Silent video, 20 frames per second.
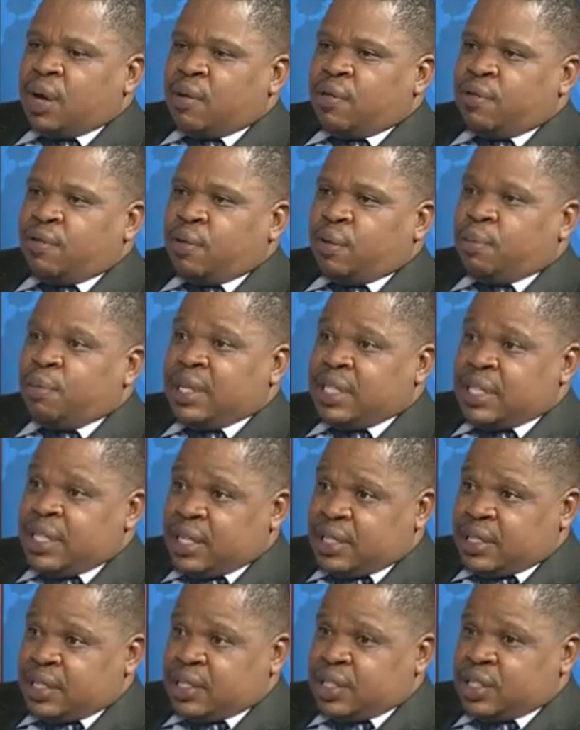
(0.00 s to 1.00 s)
for
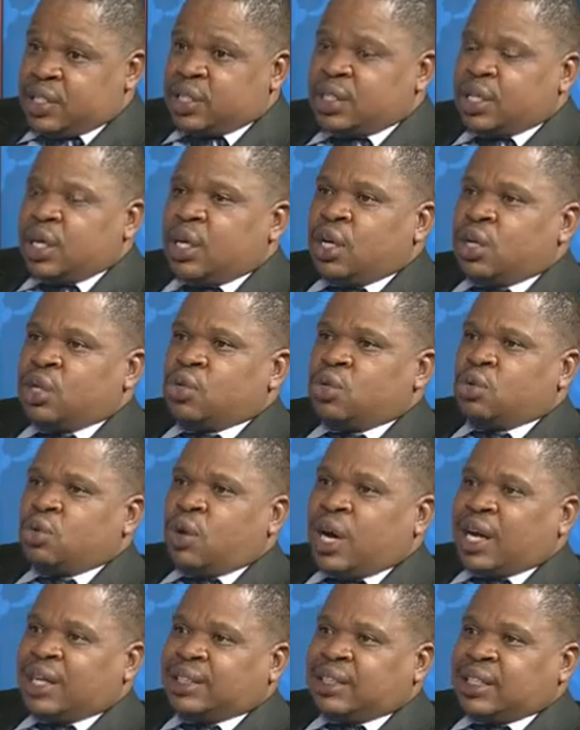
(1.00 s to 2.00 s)
businesses
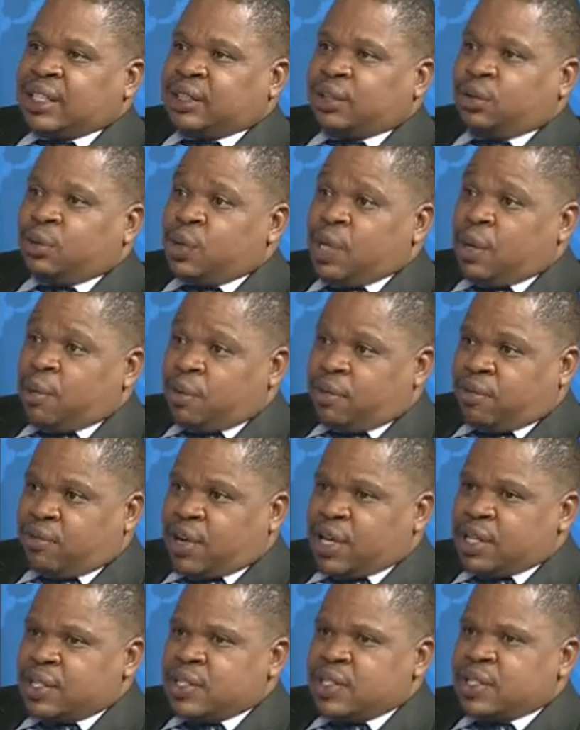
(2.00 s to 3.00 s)
to access loanable
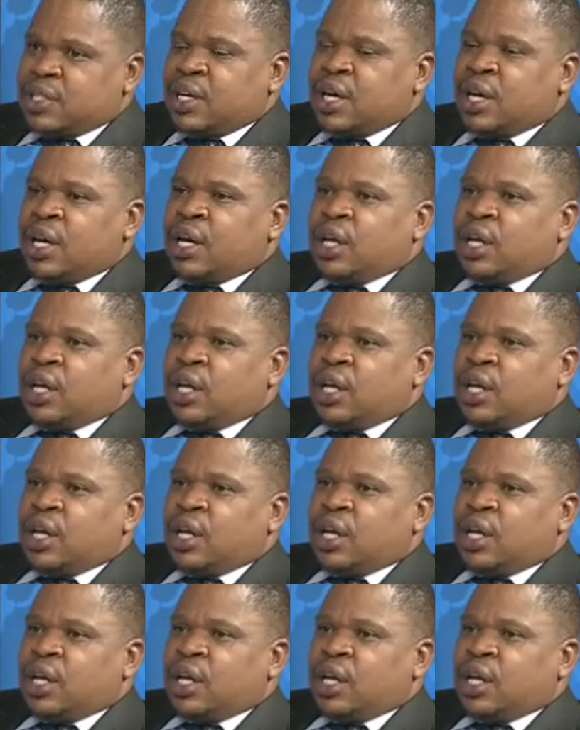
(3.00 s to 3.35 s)
funds.